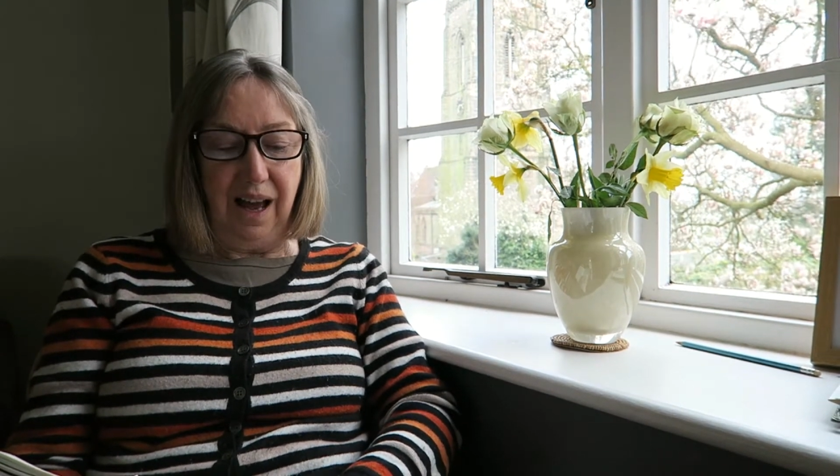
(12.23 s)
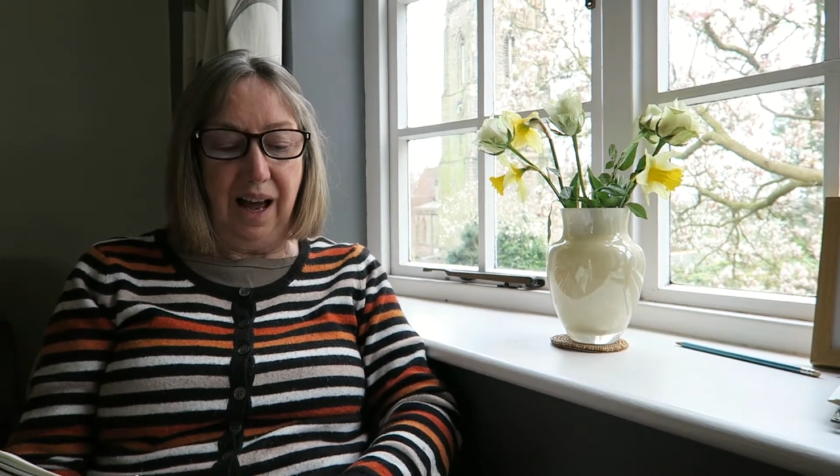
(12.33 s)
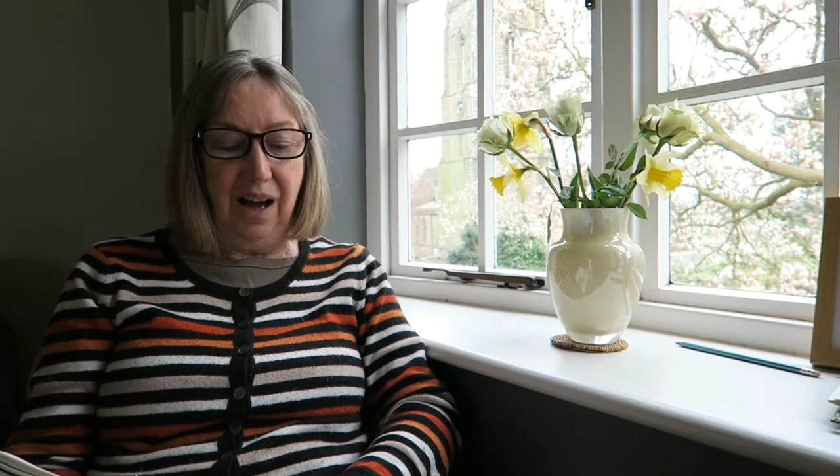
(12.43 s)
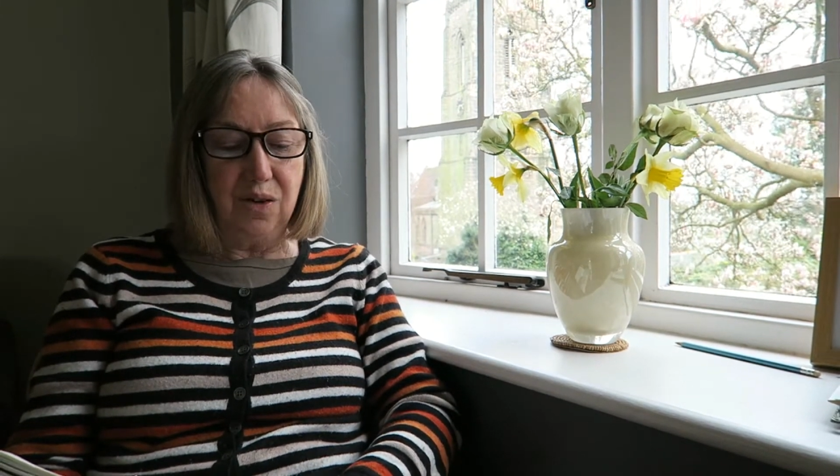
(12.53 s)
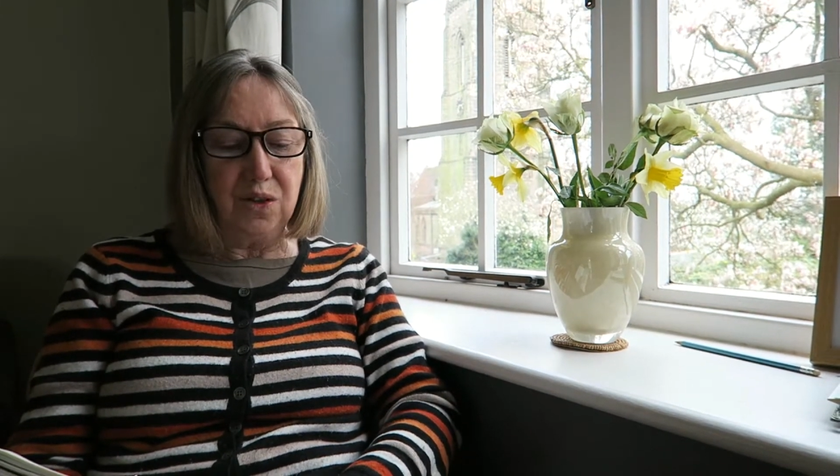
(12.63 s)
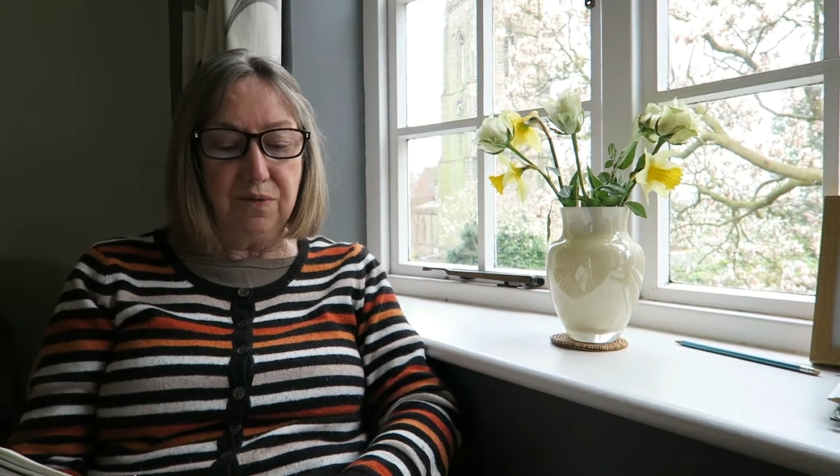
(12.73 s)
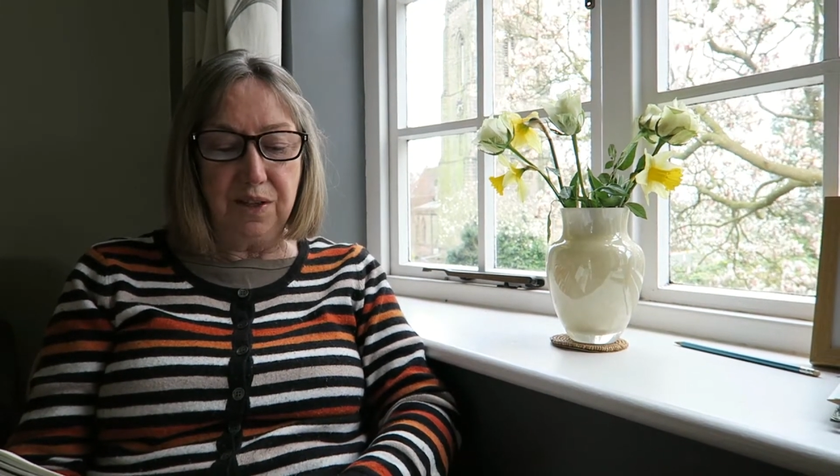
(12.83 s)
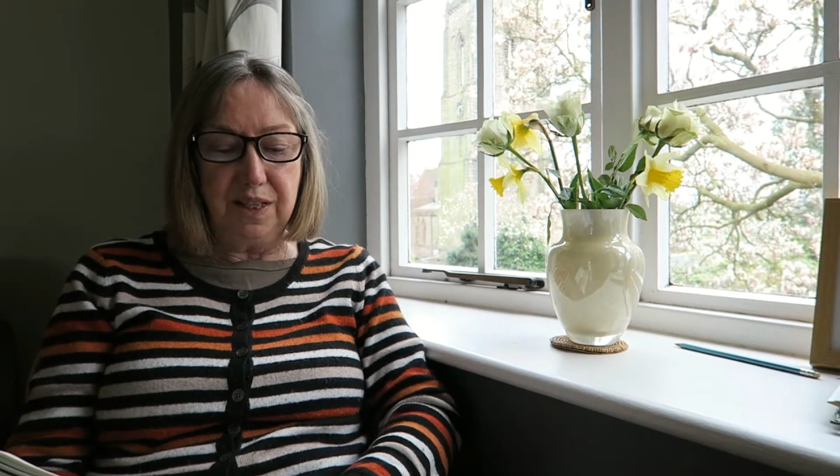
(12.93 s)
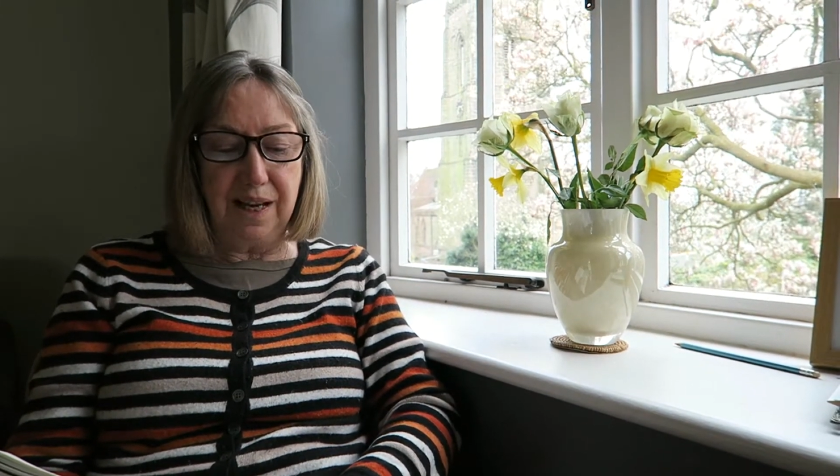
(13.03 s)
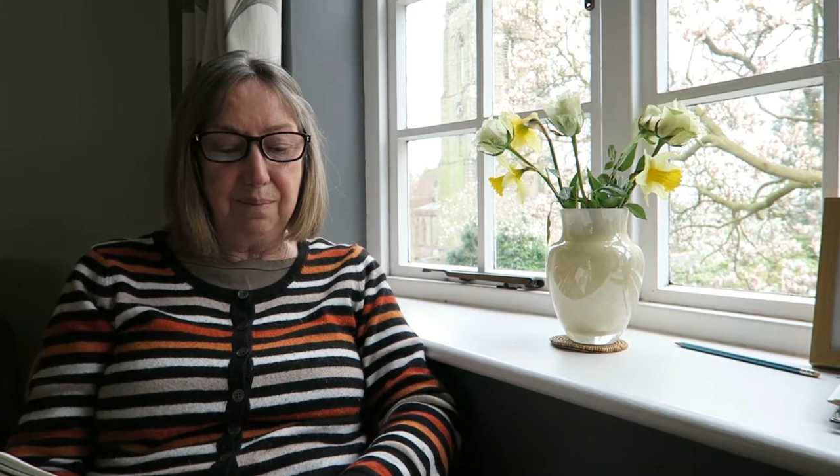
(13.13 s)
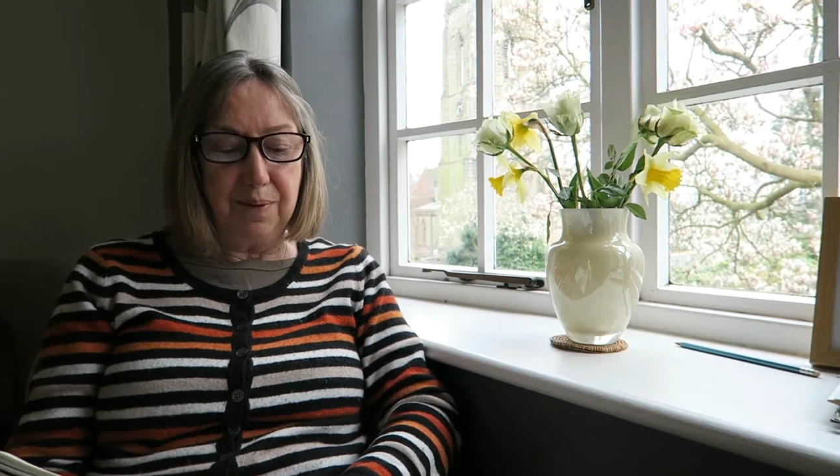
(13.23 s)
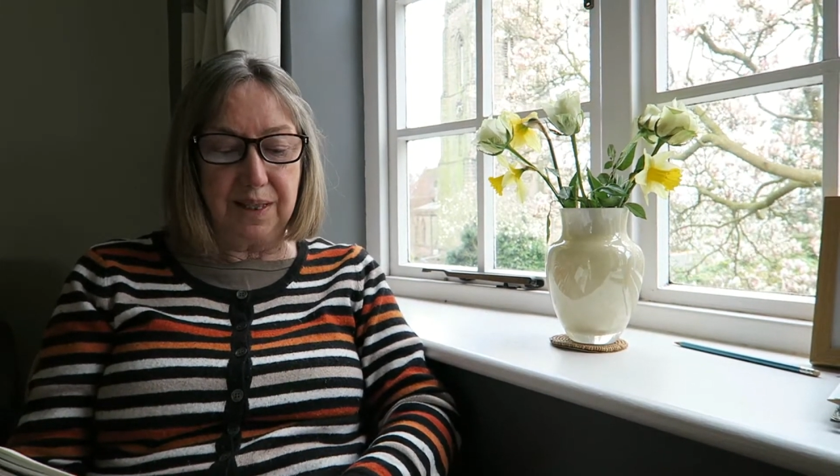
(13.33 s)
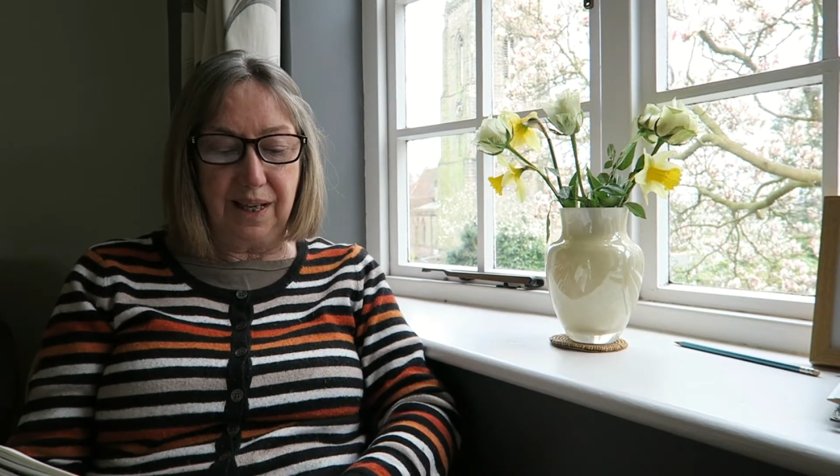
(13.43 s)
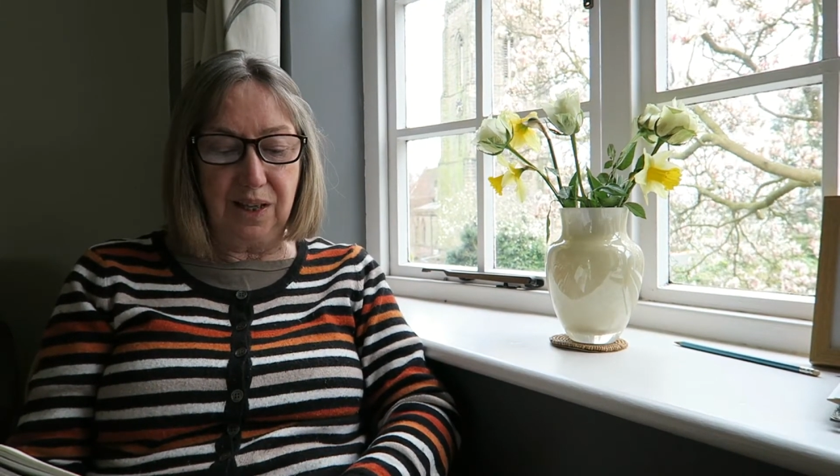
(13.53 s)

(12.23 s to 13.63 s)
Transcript: Out of the depths I